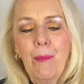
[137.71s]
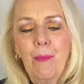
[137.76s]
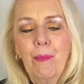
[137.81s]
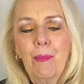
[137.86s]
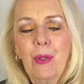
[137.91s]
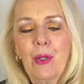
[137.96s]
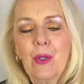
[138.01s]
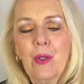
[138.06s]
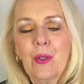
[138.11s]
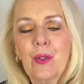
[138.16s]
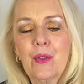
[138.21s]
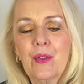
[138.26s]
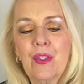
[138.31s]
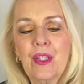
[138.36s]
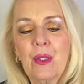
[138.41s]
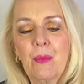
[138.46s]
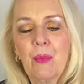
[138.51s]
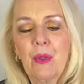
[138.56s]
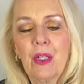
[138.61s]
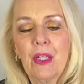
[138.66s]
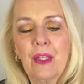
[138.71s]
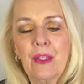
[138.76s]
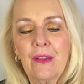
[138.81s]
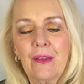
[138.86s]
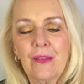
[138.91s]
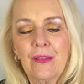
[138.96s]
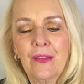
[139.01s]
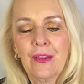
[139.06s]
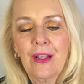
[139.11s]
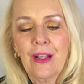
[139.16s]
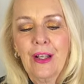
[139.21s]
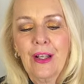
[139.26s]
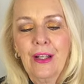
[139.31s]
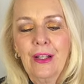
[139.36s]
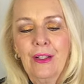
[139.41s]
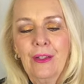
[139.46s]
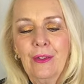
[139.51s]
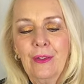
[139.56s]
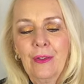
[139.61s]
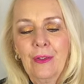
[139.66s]
party piece.
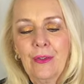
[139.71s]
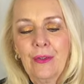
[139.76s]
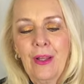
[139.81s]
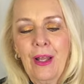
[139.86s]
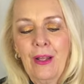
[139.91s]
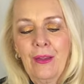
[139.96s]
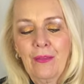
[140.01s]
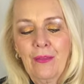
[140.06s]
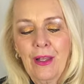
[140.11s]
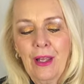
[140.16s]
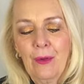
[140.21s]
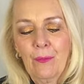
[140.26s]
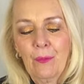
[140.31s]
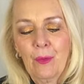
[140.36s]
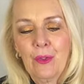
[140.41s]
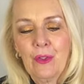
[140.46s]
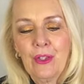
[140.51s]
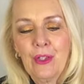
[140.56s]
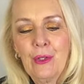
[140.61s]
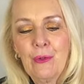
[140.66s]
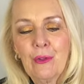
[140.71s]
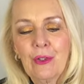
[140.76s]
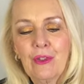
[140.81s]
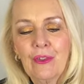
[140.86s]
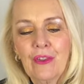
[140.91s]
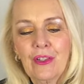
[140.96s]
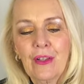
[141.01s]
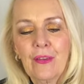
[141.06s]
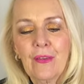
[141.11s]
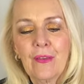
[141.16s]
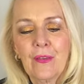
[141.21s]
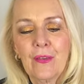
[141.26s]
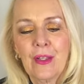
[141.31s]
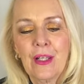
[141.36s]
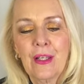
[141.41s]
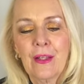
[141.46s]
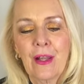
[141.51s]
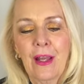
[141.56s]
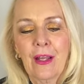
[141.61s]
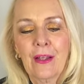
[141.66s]
Look at that. That would, you can just
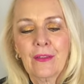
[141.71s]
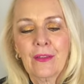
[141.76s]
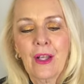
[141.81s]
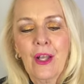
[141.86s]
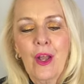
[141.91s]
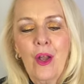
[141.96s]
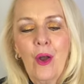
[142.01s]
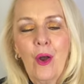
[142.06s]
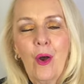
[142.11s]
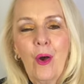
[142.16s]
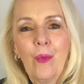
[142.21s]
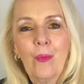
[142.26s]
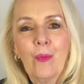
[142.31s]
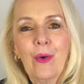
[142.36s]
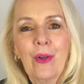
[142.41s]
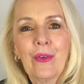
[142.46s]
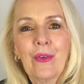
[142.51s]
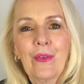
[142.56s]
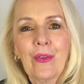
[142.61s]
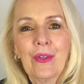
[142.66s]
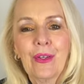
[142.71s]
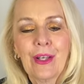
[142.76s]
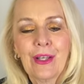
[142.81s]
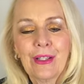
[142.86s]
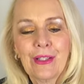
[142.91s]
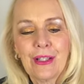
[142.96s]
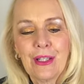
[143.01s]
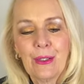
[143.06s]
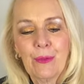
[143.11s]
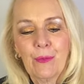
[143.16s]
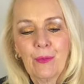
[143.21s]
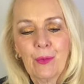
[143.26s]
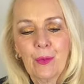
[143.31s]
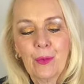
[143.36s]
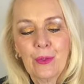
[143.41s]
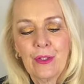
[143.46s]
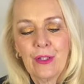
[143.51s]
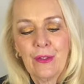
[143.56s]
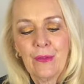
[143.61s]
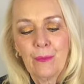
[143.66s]
see that on one of the
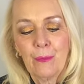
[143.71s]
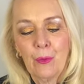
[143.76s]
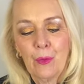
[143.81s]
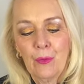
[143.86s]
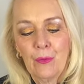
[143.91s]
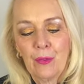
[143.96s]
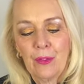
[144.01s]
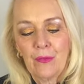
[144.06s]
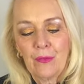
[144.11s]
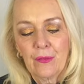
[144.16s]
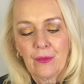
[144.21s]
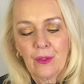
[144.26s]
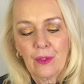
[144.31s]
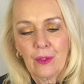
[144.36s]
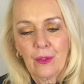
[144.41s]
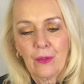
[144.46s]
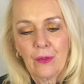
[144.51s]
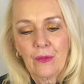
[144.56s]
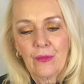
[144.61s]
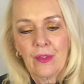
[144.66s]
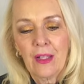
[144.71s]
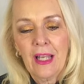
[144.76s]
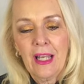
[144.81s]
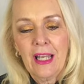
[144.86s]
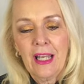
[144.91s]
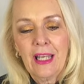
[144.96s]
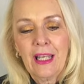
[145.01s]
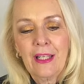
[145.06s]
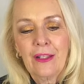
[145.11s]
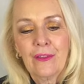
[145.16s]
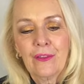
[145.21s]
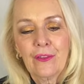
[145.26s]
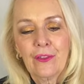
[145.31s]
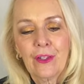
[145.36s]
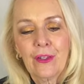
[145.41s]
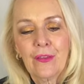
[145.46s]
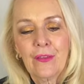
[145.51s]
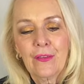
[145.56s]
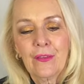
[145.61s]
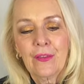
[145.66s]
1940s movie stars. It's
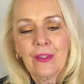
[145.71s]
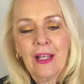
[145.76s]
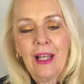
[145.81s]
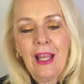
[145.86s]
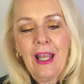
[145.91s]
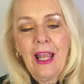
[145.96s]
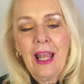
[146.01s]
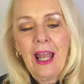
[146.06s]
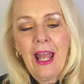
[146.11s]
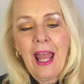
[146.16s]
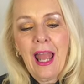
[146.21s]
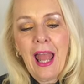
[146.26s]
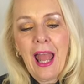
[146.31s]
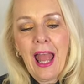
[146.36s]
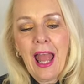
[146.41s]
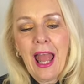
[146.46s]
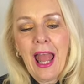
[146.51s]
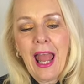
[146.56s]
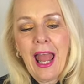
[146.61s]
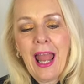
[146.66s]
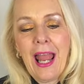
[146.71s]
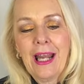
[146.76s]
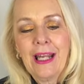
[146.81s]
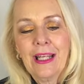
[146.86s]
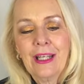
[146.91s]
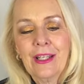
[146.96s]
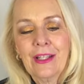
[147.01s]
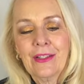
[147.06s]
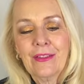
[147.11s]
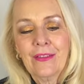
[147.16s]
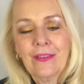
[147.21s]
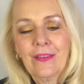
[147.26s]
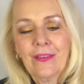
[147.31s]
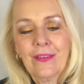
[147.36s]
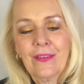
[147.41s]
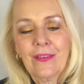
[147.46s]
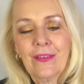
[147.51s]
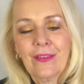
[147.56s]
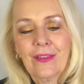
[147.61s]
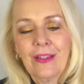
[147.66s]
just
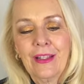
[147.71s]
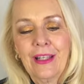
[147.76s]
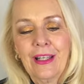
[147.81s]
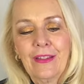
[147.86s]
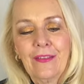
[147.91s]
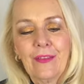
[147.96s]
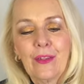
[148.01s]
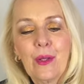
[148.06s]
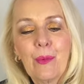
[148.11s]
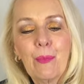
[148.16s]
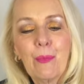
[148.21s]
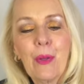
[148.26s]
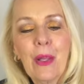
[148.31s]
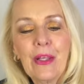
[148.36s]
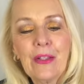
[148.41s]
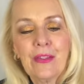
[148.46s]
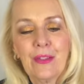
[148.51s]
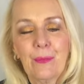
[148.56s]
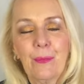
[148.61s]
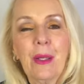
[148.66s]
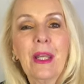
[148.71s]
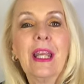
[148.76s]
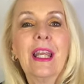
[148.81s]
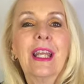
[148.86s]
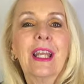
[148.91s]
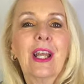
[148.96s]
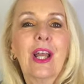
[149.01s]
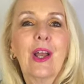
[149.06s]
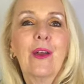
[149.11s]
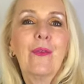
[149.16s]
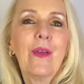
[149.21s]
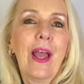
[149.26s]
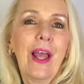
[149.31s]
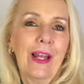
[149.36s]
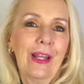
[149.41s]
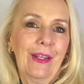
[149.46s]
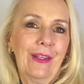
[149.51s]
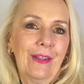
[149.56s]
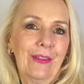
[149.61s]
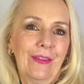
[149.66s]
elegance. It's the epitome of
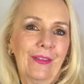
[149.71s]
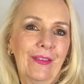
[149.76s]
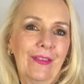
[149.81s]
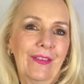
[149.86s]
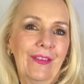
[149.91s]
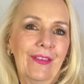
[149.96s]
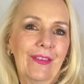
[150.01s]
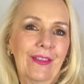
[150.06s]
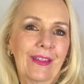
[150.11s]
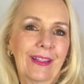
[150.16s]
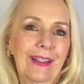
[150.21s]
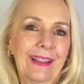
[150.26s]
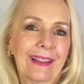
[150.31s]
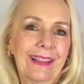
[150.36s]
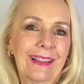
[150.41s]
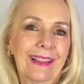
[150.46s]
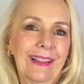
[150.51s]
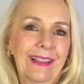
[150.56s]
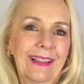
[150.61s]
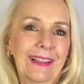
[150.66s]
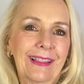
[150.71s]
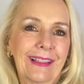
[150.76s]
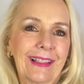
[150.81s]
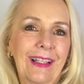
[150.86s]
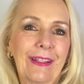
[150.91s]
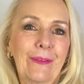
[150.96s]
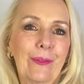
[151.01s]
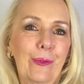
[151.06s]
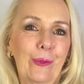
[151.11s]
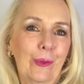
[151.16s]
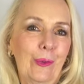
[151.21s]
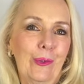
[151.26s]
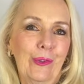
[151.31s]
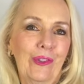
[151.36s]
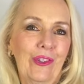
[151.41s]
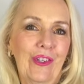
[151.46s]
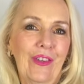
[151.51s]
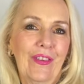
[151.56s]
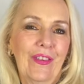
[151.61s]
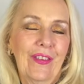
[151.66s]
elegance. It's
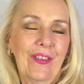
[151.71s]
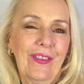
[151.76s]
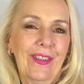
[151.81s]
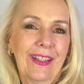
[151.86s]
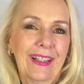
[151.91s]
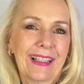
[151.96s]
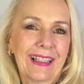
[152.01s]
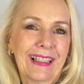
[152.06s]
gorgeous.